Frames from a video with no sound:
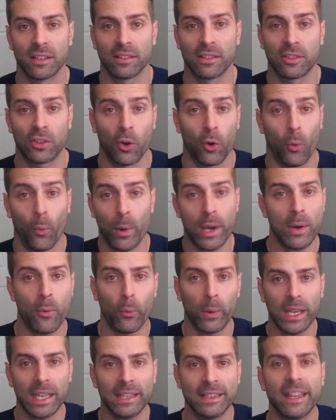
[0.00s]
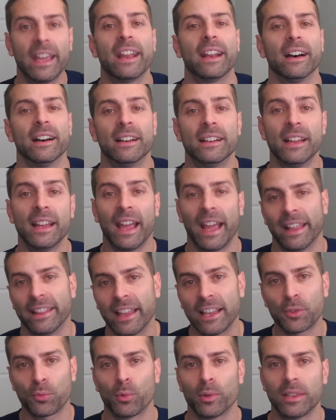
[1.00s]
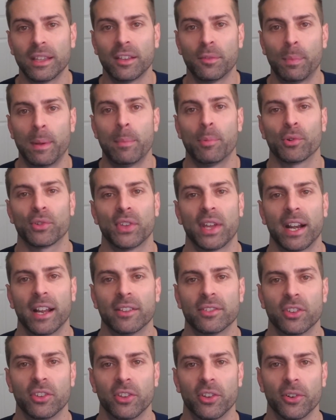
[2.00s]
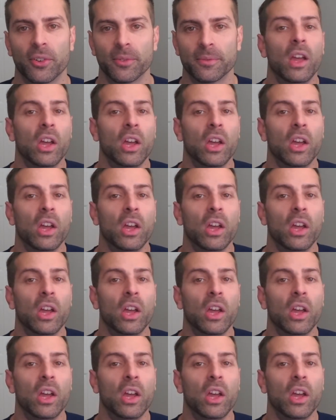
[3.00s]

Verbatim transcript: So we, we need data, and that's what these people set out to do.